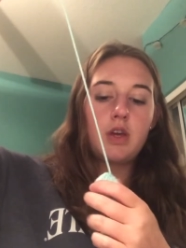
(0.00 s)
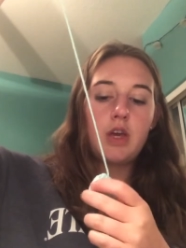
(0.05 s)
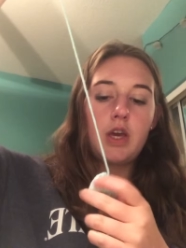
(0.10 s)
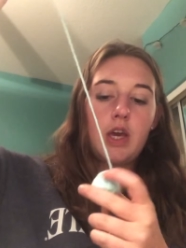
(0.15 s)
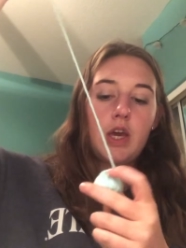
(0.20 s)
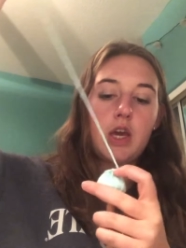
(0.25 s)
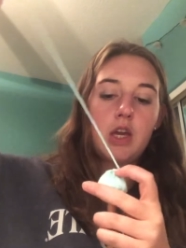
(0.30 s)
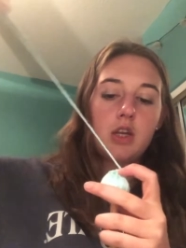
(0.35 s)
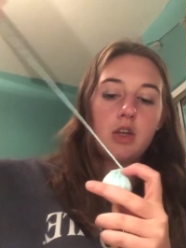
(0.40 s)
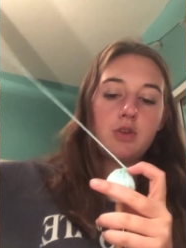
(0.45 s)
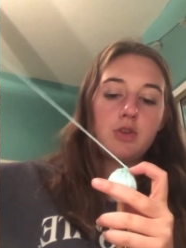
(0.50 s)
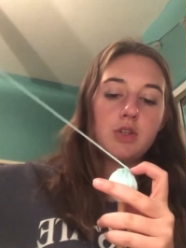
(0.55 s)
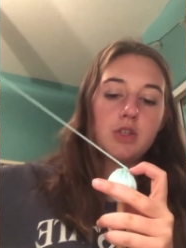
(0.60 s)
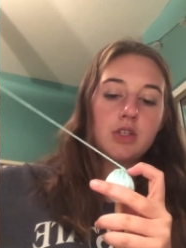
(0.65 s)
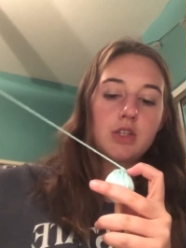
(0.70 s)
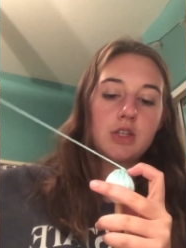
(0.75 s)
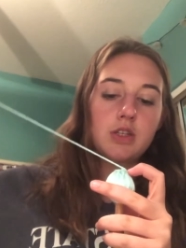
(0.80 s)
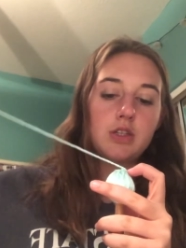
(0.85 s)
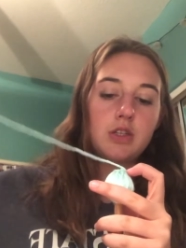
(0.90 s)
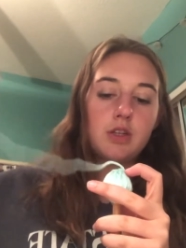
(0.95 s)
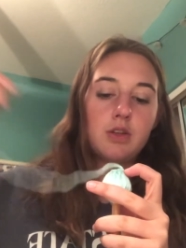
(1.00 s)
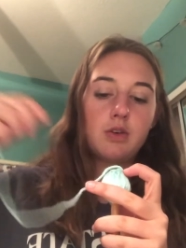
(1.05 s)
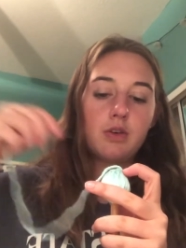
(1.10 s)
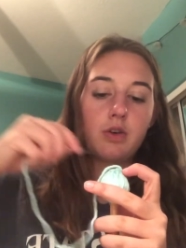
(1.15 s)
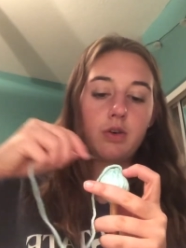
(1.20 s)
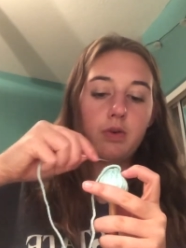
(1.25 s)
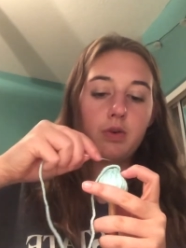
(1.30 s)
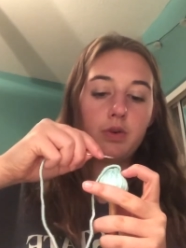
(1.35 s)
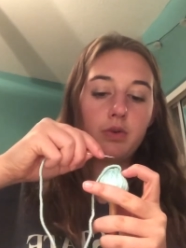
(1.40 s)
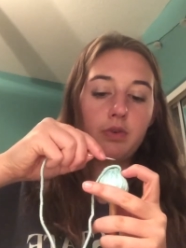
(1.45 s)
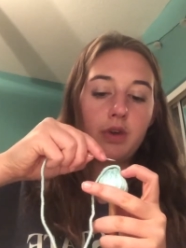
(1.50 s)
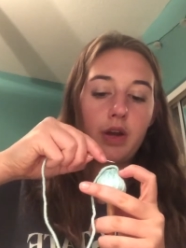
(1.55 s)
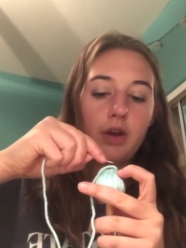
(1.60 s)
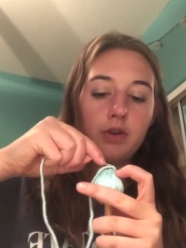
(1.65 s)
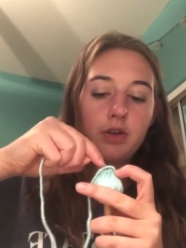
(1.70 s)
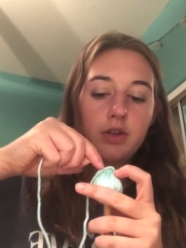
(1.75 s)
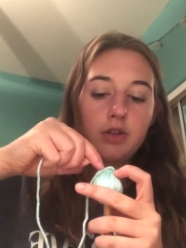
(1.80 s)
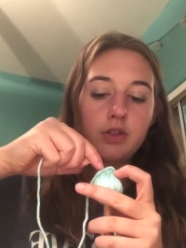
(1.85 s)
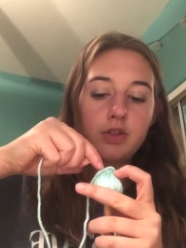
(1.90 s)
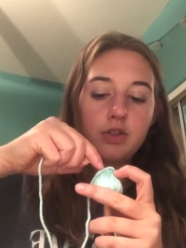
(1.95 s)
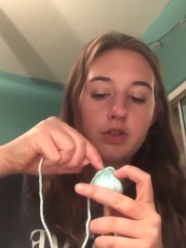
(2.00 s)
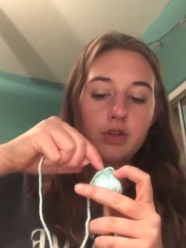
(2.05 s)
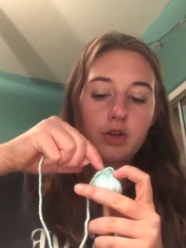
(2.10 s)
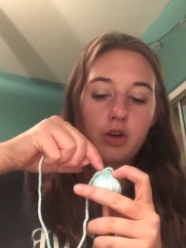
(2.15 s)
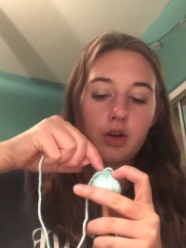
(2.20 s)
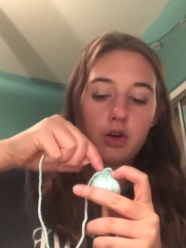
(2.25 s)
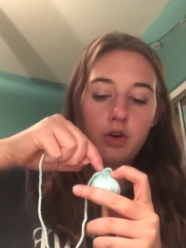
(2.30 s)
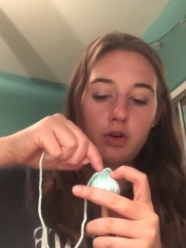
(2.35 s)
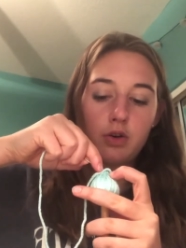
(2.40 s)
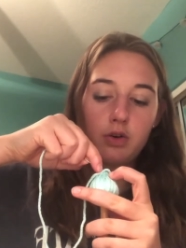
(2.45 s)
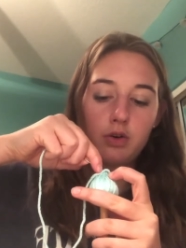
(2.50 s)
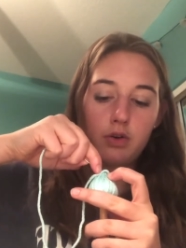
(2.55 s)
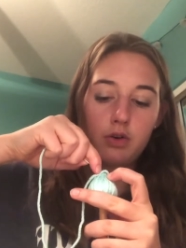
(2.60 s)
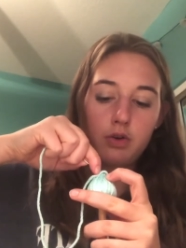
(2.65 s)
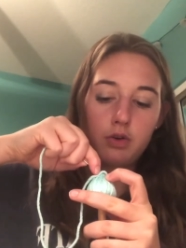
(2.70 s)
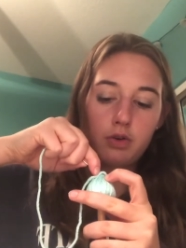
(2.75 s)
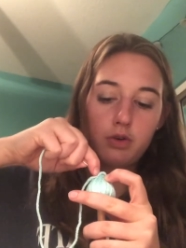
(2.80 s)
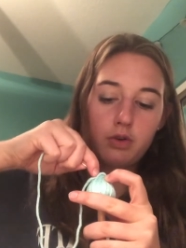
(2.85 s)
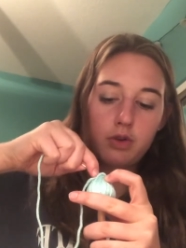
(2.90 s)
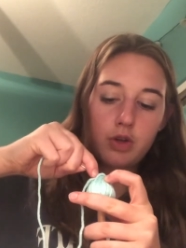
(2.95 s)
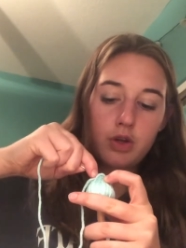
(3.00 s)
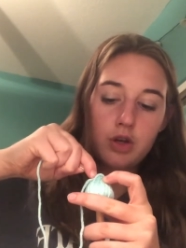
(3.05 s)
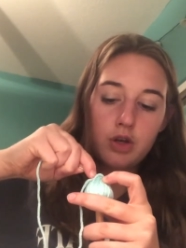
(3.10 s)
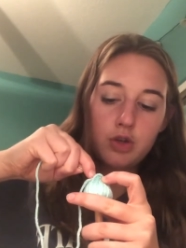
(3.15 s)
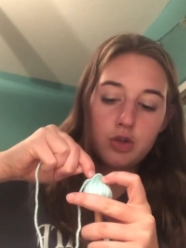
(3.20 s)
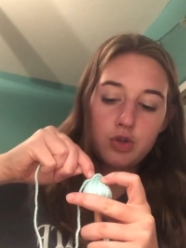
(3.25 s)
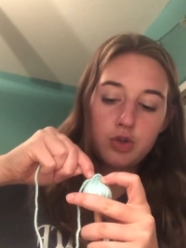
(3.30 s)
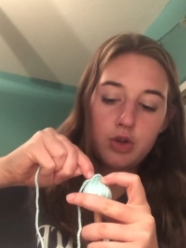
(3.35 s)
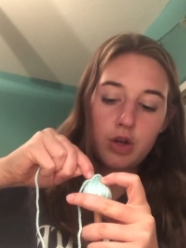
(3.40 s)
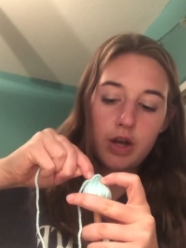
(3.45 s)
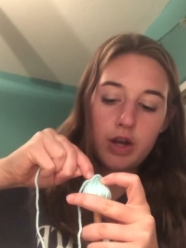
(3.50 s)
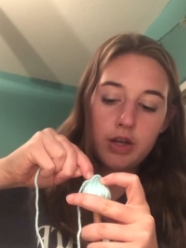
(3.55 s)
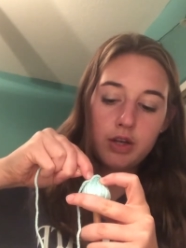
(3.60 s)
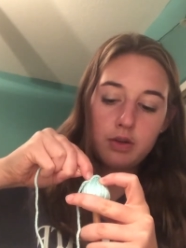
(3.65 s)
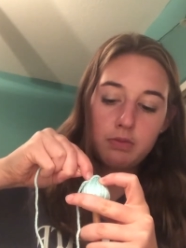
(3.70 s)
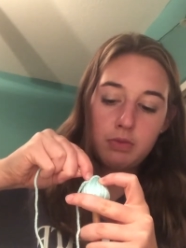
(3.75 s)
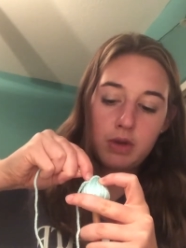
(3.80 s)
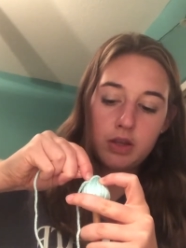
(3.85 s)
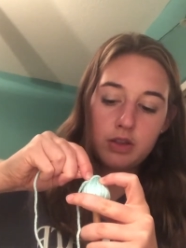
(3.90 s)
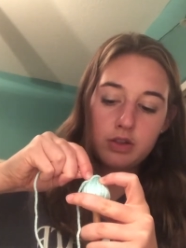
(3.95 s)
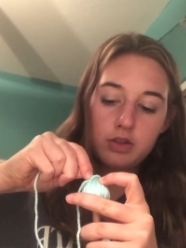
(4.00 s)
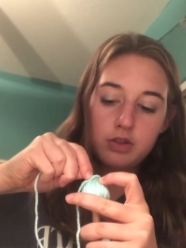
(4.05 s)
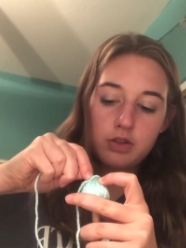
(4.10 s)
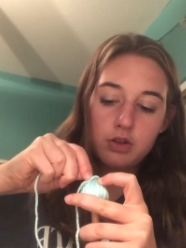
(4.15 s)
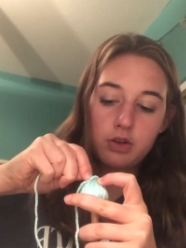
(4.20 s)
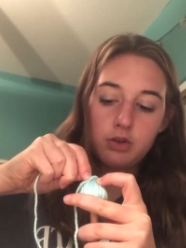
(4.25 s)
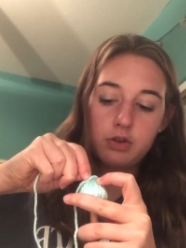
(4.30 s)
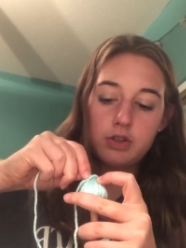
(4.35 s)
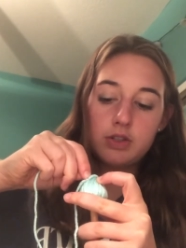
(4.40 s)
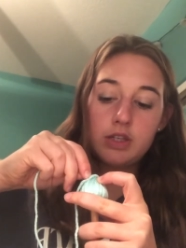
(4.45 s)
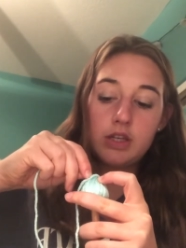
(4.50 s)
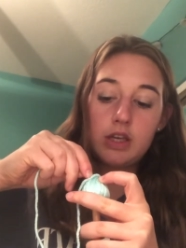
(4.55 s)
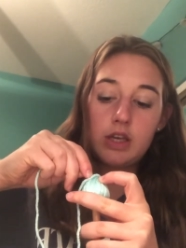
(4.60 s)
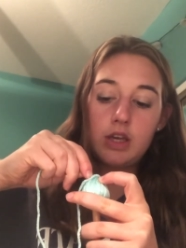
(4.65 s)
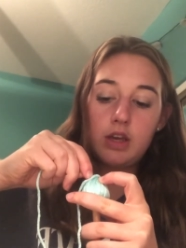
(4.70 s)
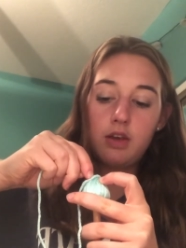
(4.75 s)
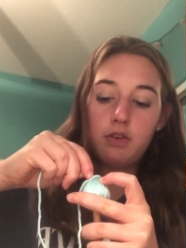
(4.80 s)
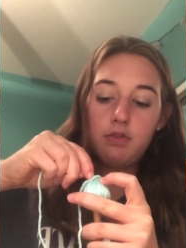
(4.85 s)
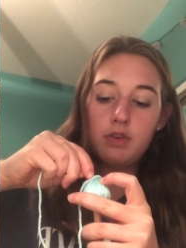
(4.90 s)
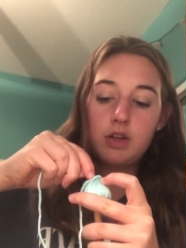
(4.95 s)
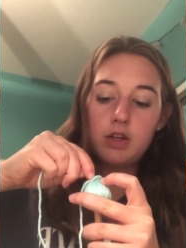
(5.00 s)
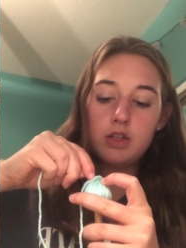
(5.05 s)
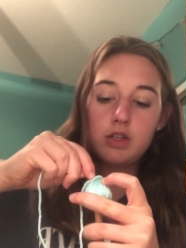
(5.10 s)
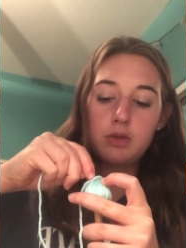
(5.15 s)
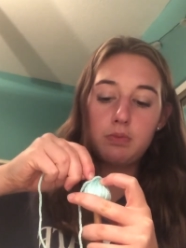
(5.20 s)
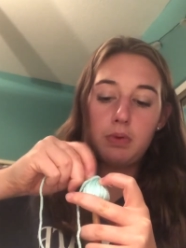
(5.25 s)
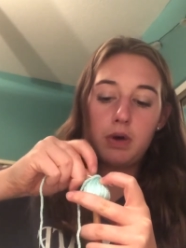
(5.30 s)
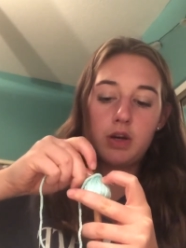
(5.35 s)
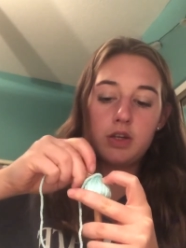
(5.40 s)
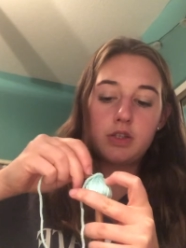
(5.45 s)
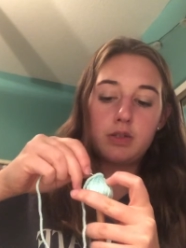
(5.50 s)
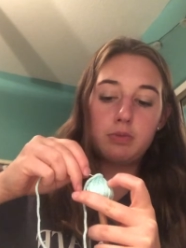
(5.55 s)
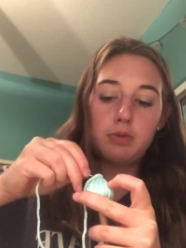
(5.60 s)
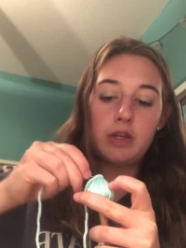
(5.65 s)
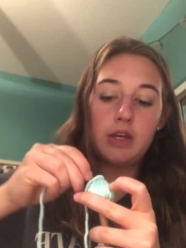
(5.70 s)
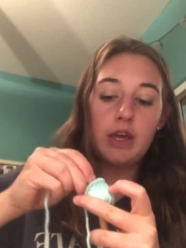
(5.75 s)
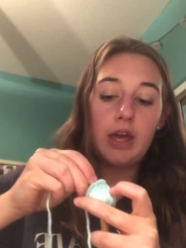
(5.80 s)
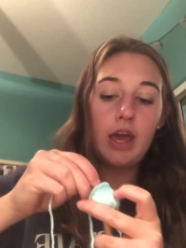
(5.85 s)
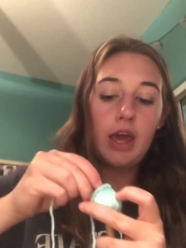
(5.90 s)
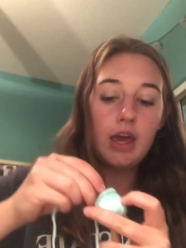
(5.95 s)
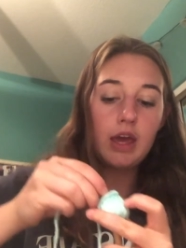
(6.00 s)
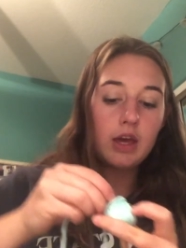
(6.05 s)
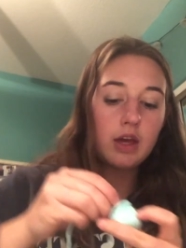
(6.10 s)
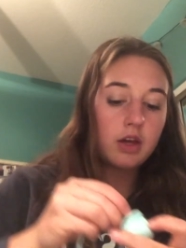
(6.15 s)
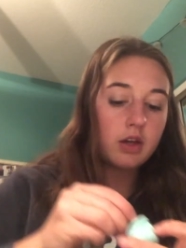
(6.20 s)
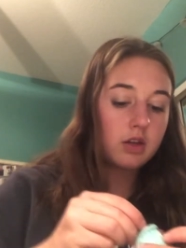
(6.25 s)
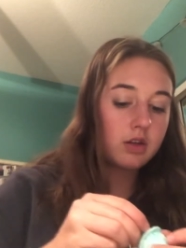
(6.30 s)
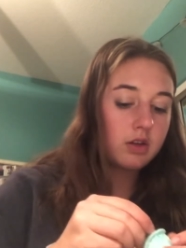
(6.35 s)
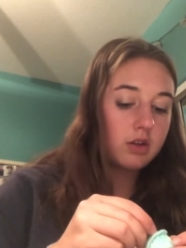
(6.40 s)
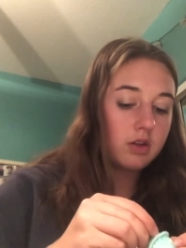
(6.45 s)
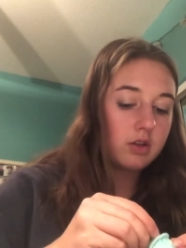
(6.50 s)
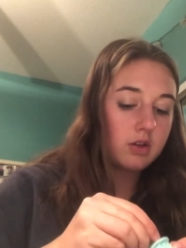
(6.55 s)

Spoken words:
And you just continue going around in a circle, trying to make the circle as even as you possibly can,